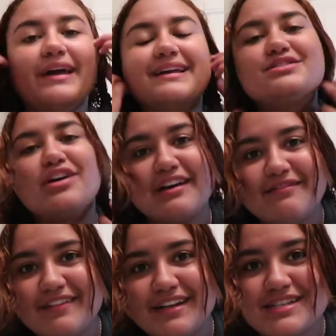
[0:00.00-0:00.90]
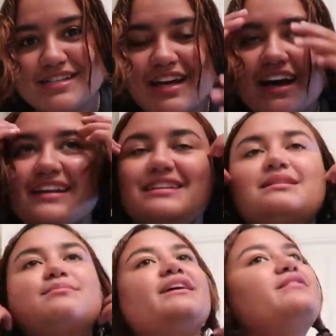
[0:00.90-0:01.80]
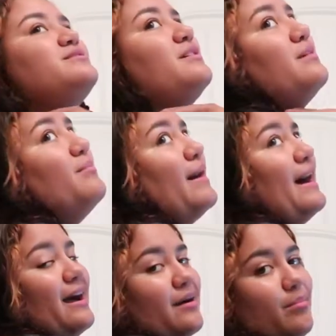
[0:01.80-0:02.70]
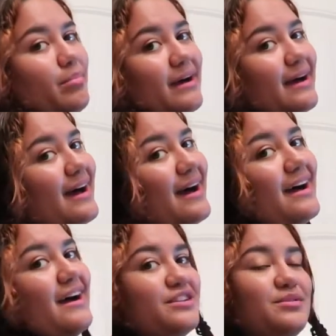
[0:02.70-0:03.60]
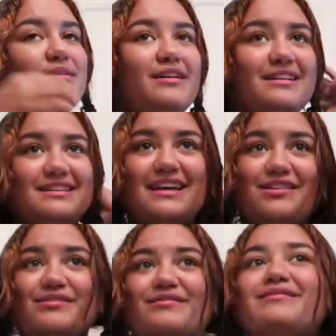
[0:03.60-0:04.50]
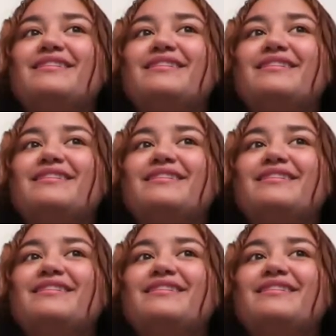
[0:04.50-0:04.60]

Okay, so I finished cutting some layers on the back, but to be honest, I don't...